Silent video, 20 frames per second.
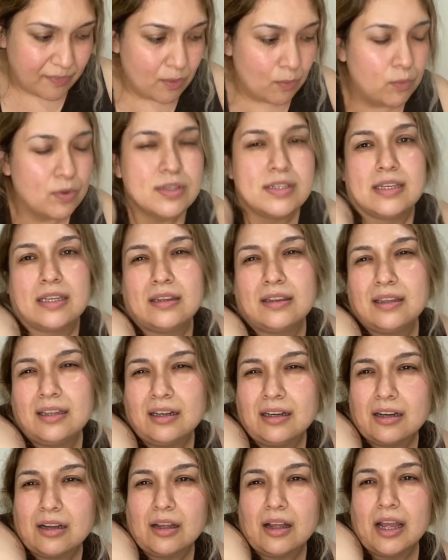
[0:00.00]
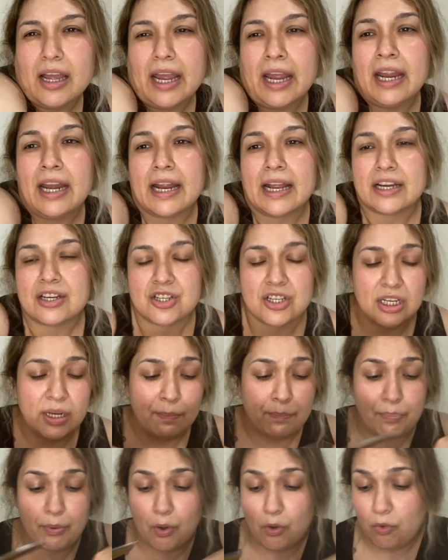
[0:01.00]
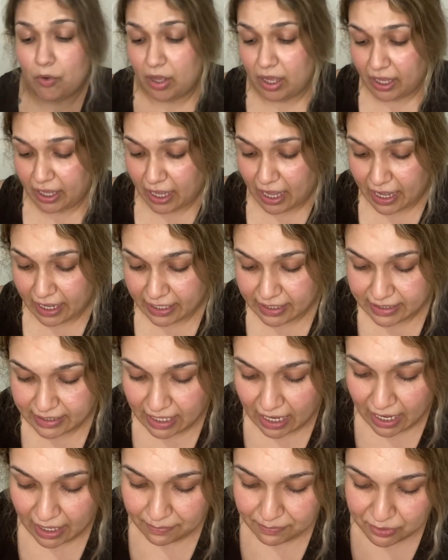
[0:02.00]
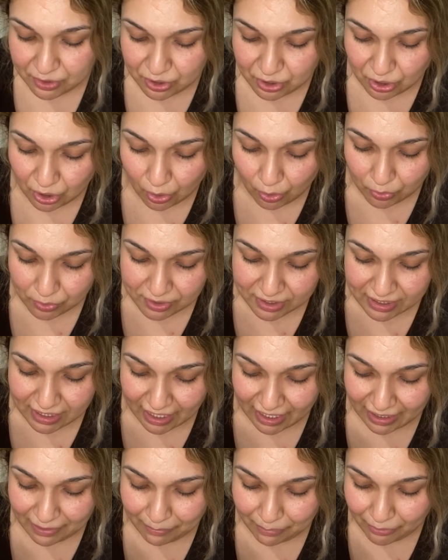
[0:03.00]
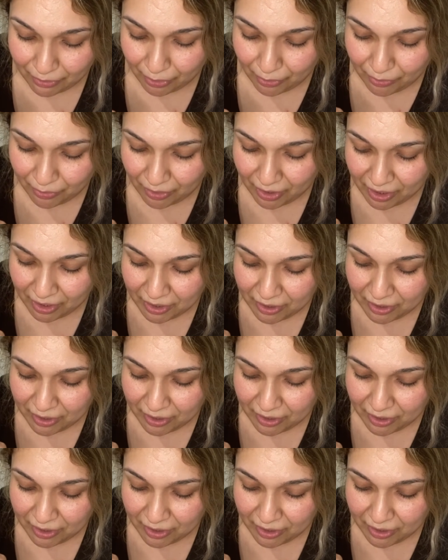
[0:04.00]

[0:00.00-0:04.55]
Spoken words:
Was that the... It actually broke, guys. I'm so sad it broke.